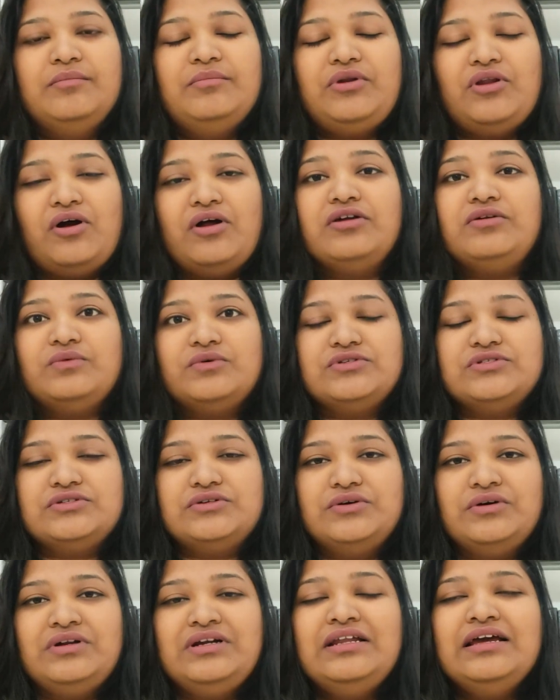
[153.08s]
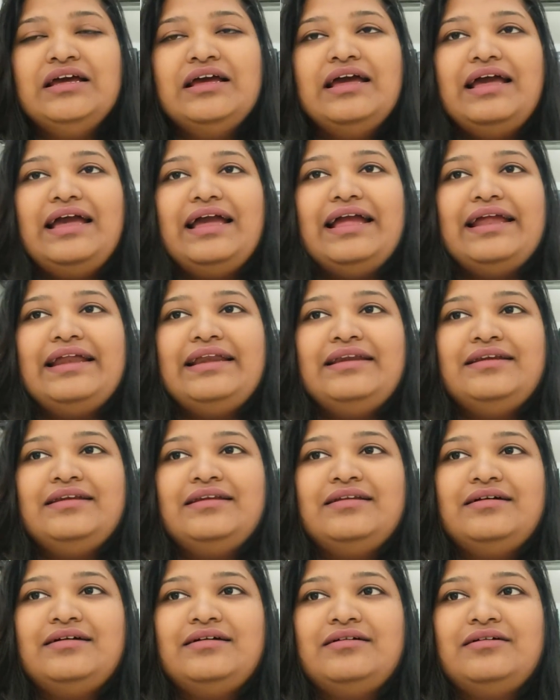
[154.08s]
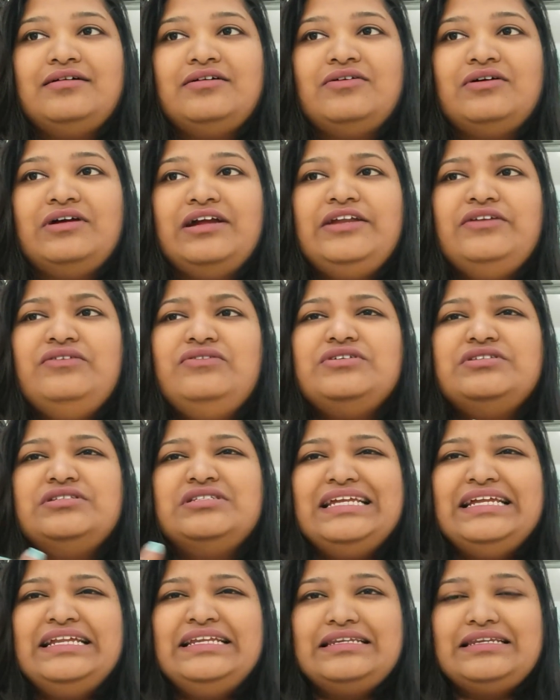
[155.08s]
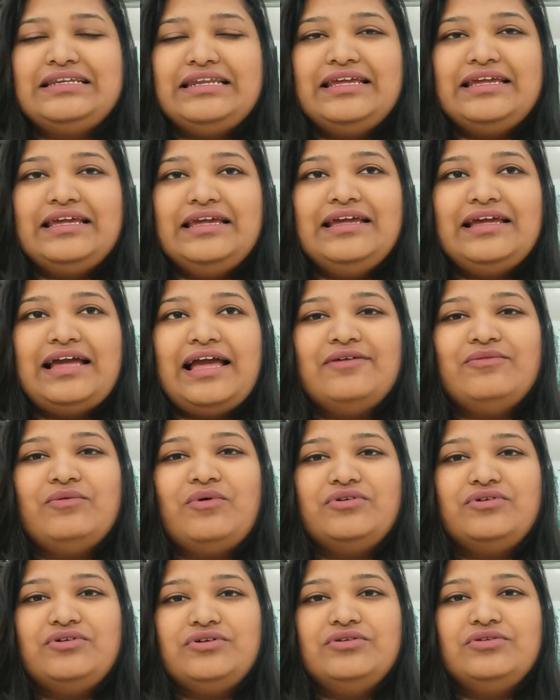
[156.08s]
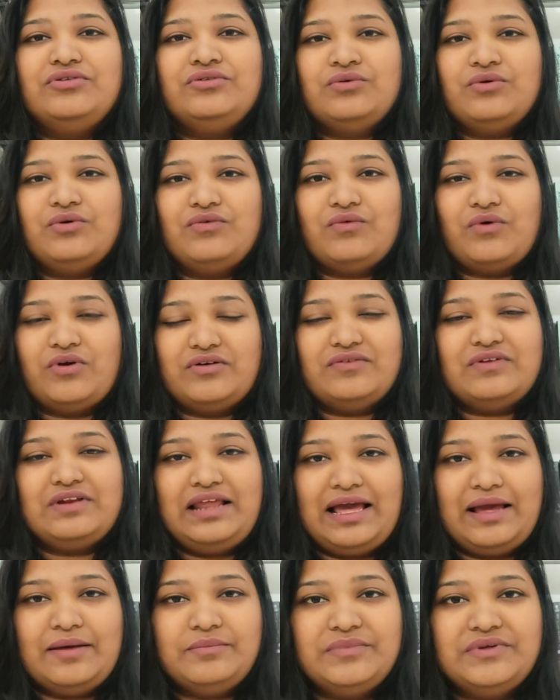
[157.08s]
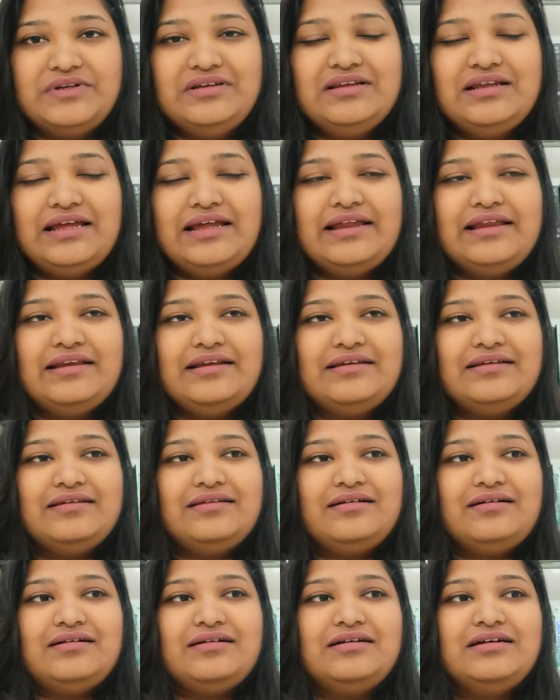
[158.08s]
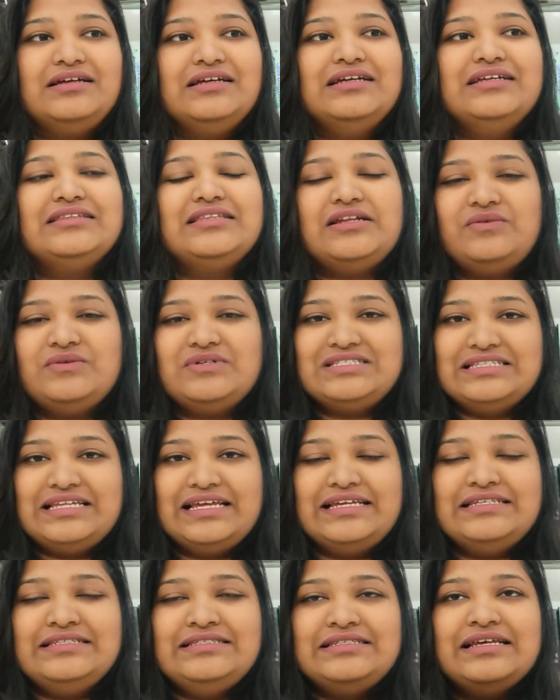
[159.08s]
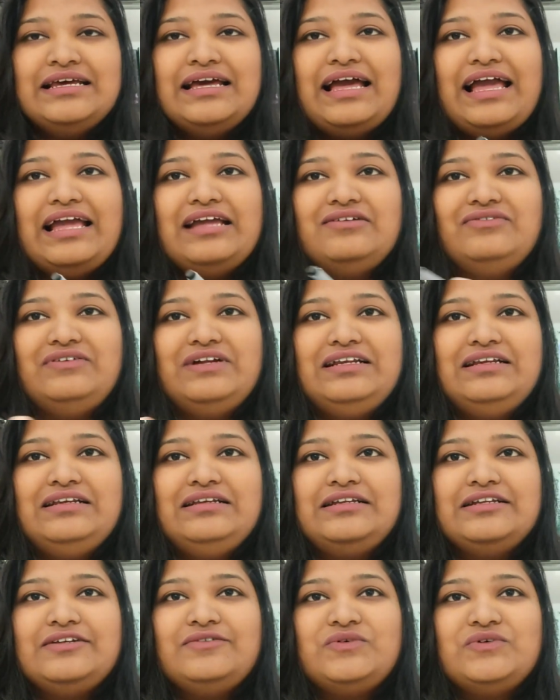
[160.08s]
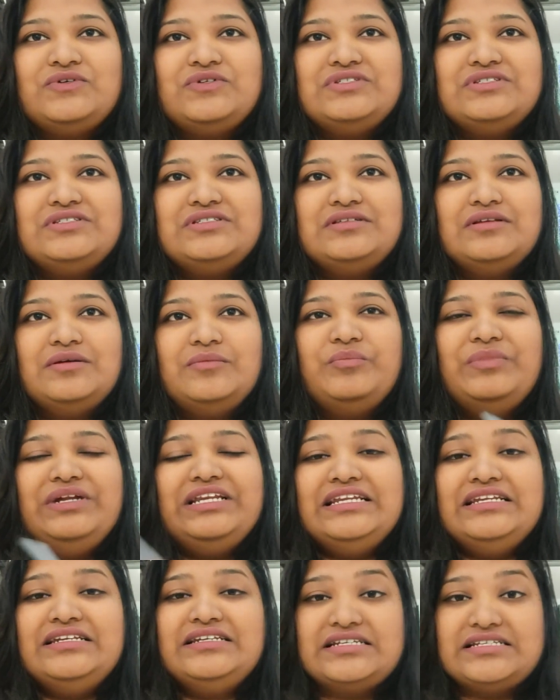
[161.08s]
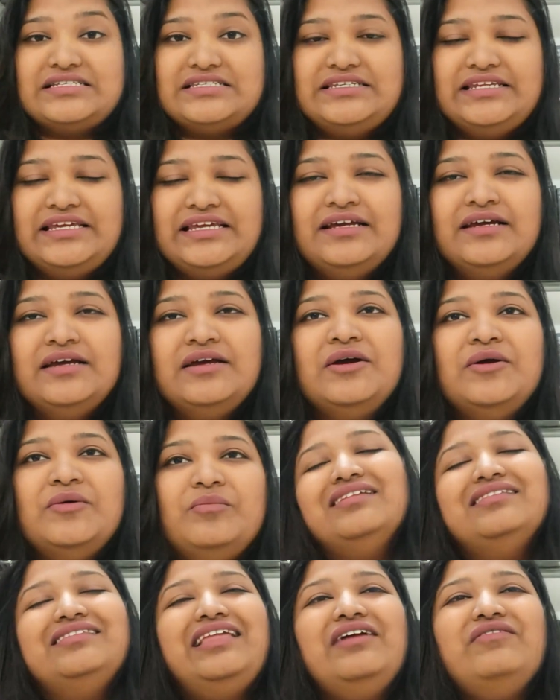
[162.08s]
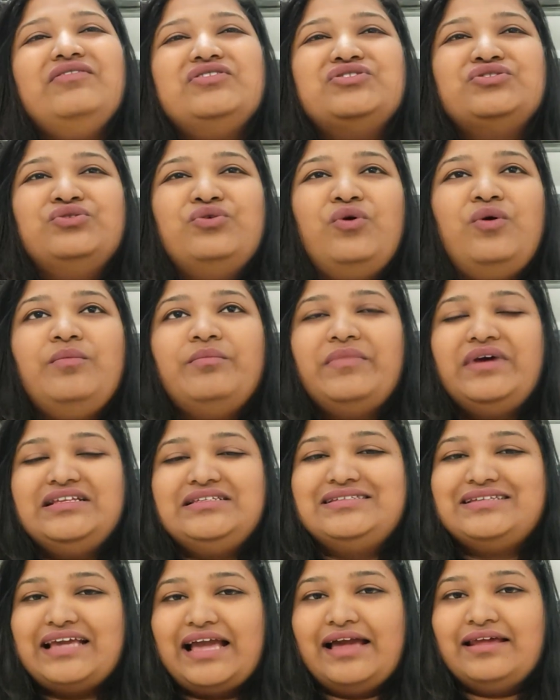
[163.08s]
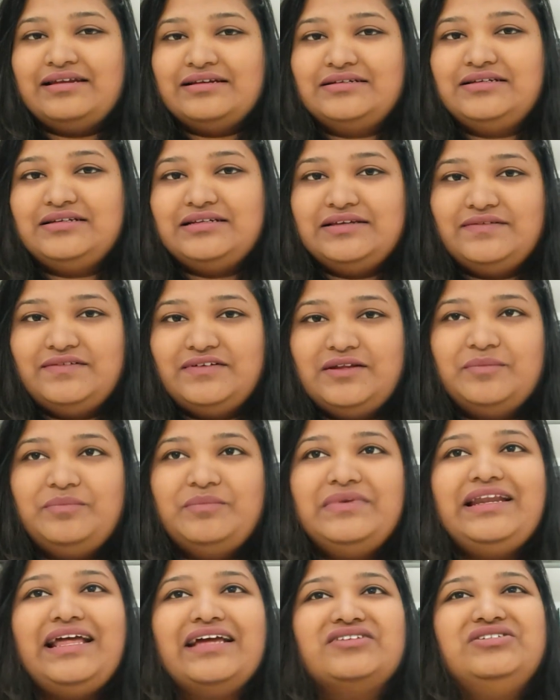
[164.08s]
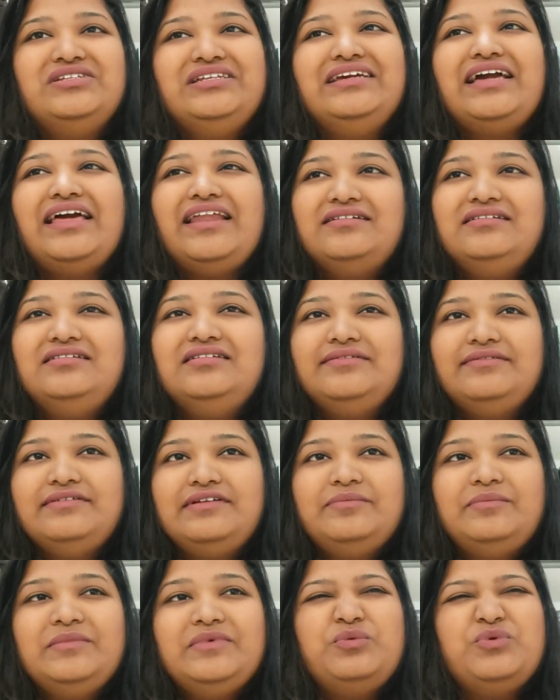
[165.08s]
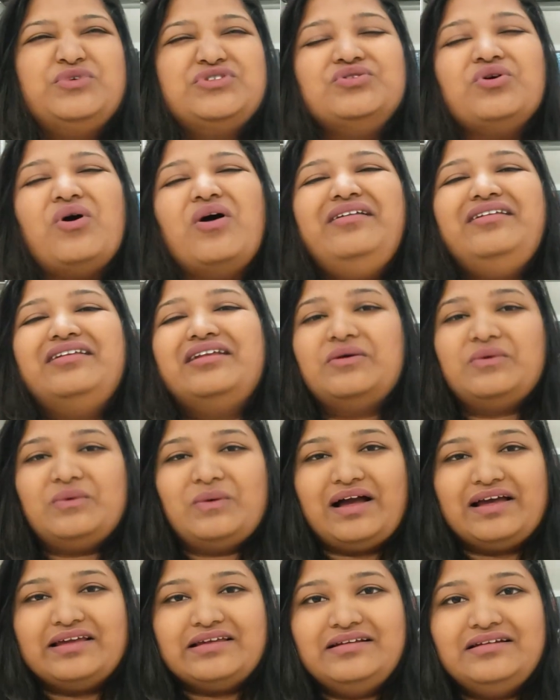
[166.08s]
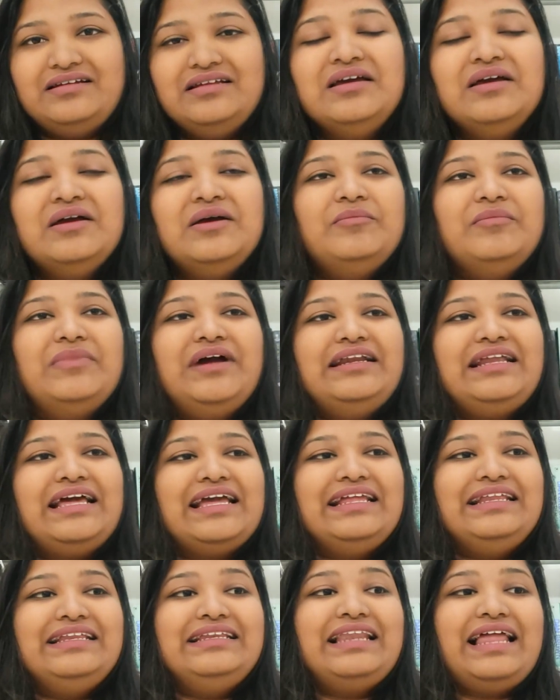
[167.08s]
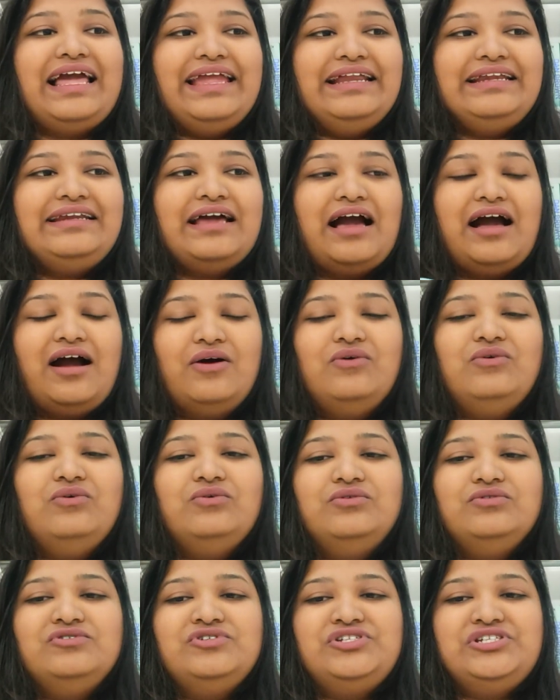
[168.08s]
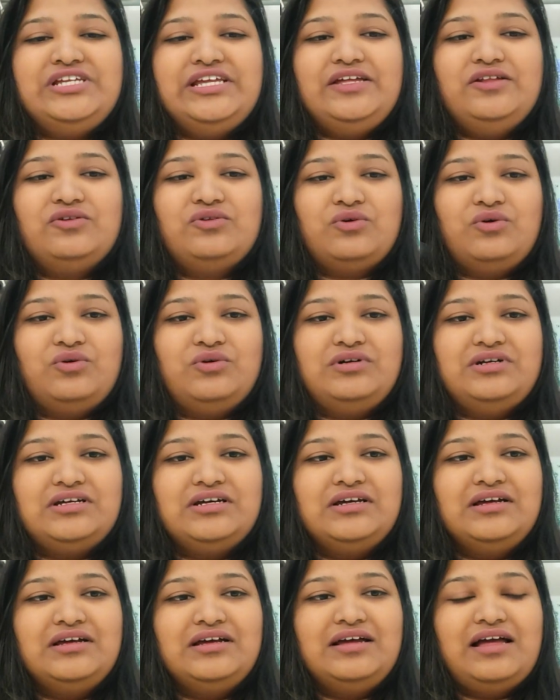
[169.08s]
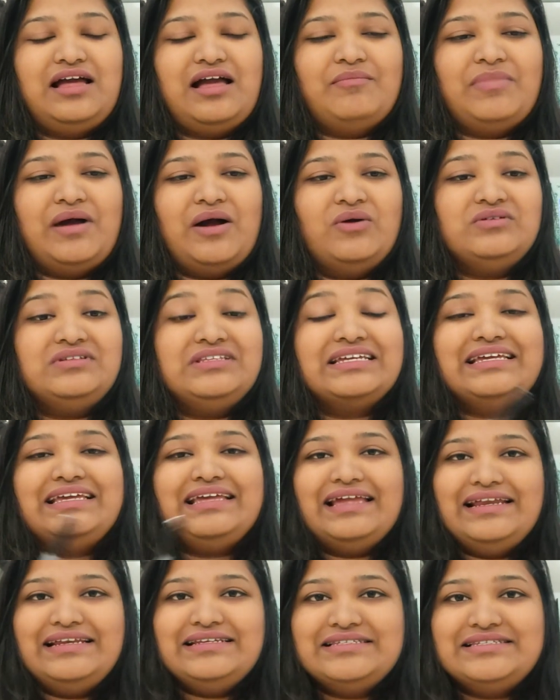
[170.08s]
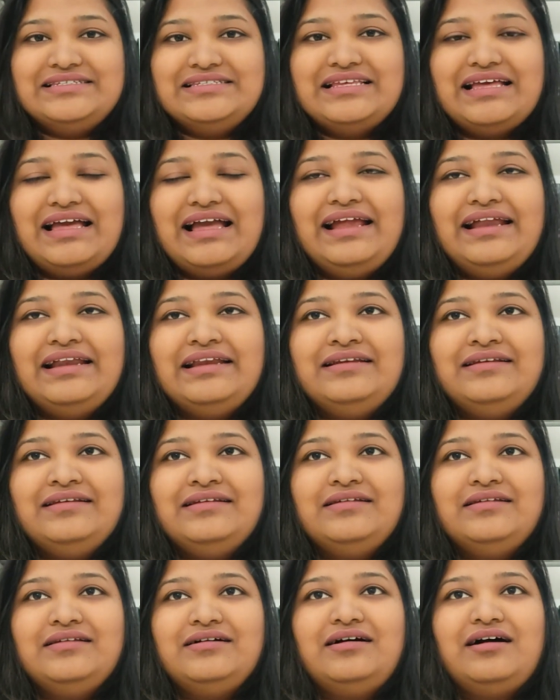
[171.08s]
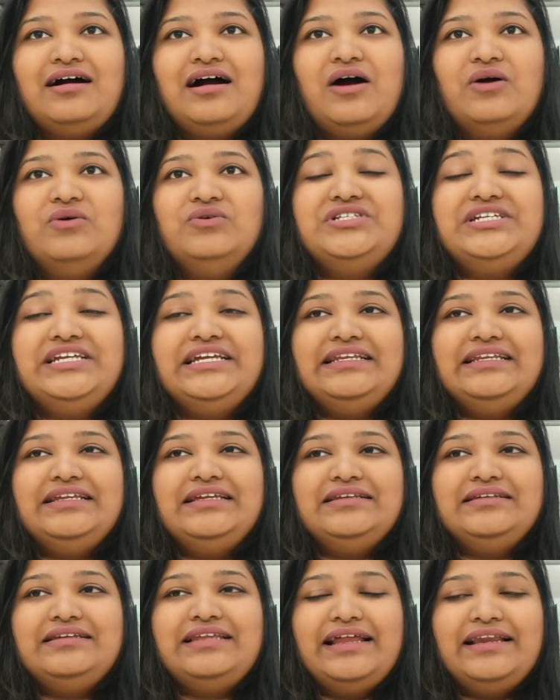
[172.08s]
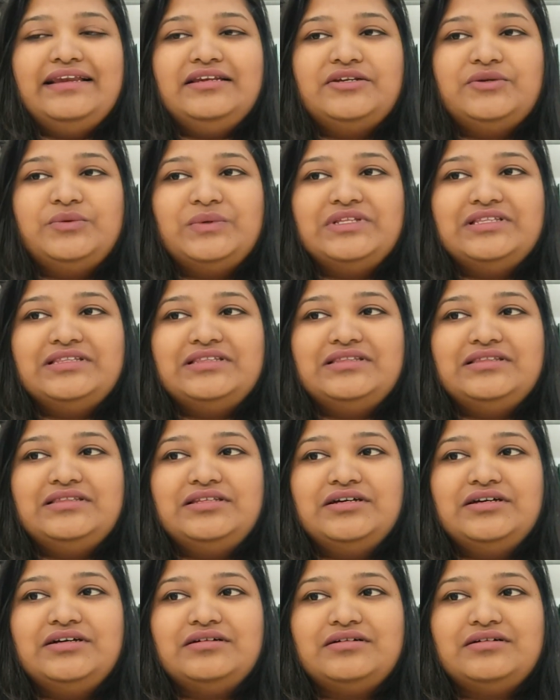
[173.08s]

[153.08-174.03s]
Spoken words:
plot was good, and it was intriguing. I wanted to know what will happen, and that was nice. I felt it was a bit interesting. There was no much character development. Actually, character development was not required, but I liked how she wrote about the kids, and how she dealt with